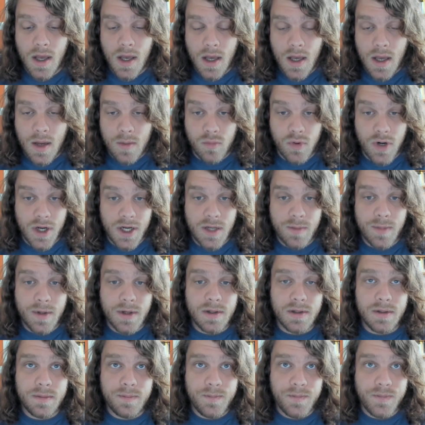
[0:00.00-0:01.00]
Brady
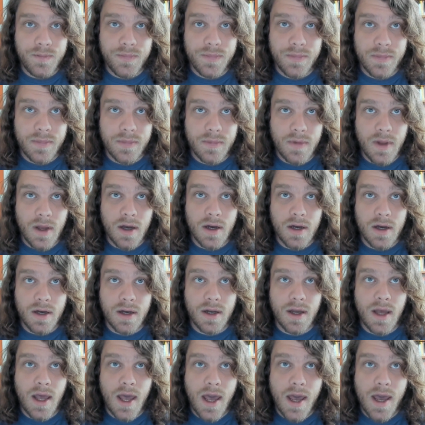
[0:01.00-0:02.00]
Bill, uh,
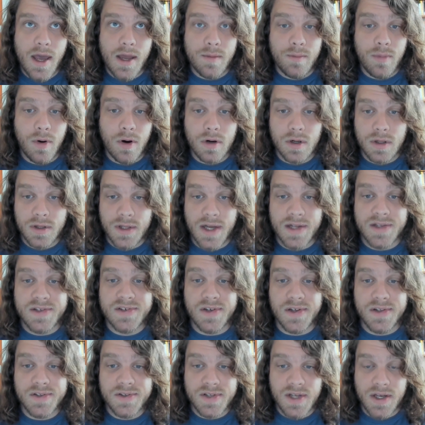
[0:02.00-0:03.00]
and part of that
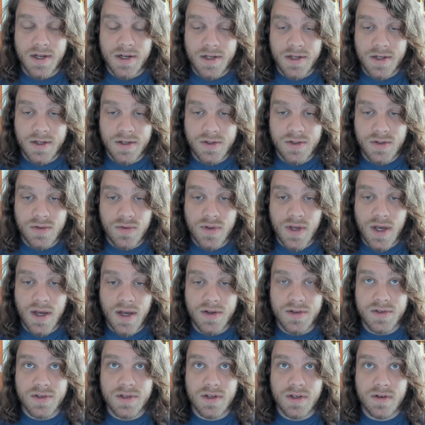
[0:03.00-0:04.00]
sunsetted in
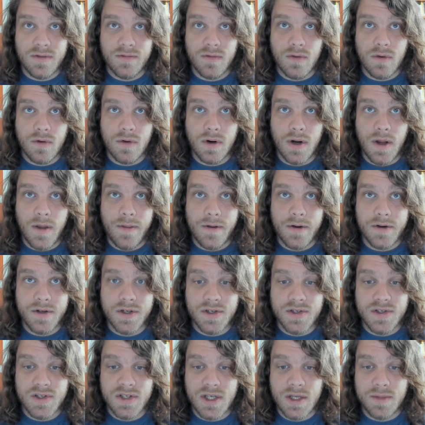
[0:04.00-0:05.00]
2004, and there
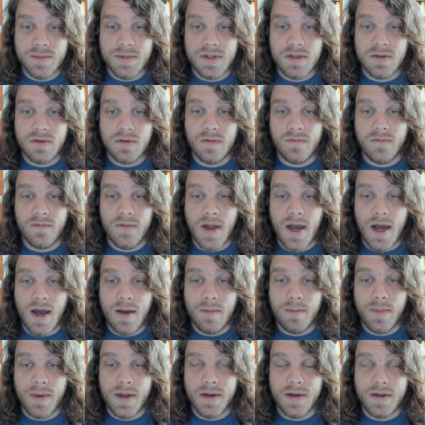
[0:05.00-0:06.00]
just seems to have
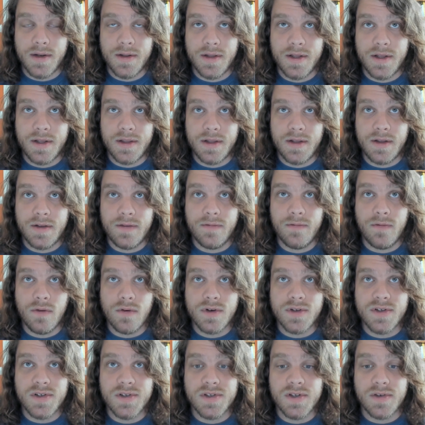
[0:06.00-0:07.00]
not been the the
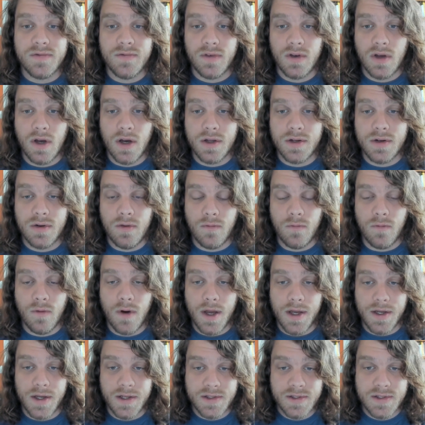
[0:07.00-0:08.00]
forces of gun
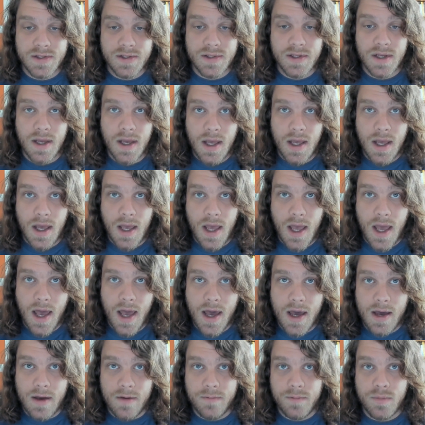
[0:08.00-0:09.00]
rights
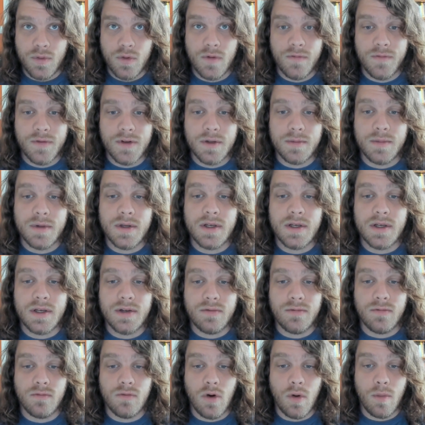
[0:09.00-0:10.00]
have proven to be
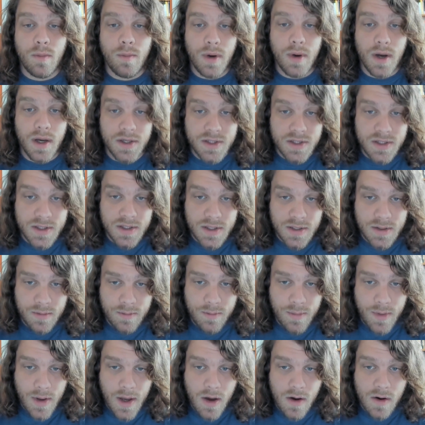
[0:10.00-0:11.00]
robust,
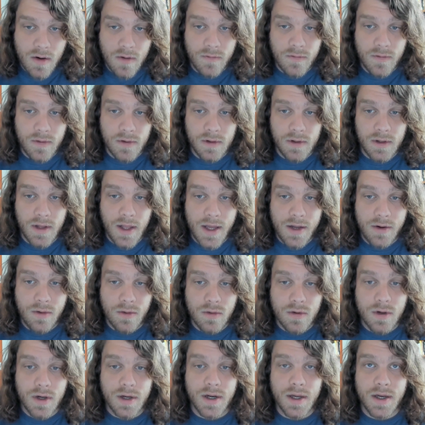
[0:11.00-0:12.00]
powerful, and
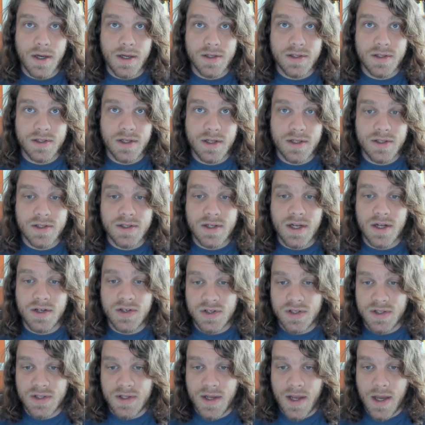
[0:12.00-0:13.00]
organized. And it's not
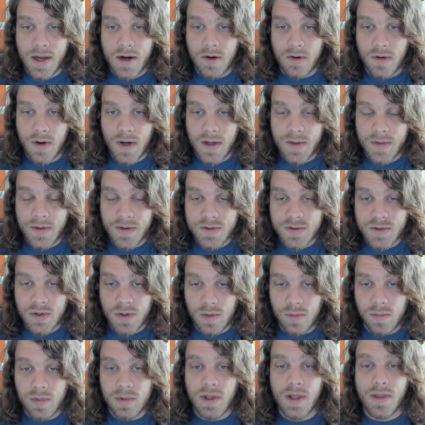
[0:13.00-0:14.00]
just the NRA. There's a whole
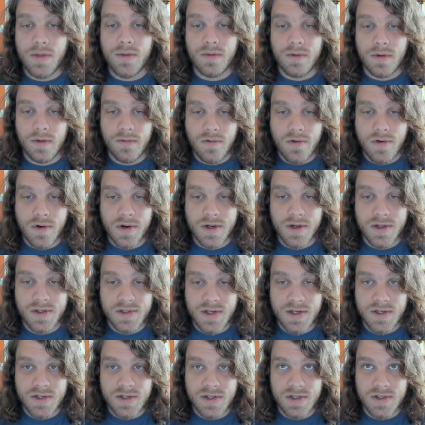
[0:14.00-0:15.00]
plethora of
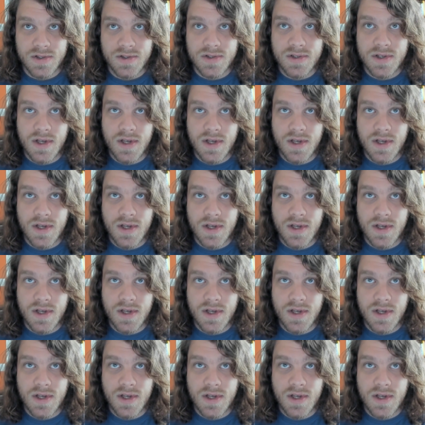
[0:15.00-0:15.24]
organizations,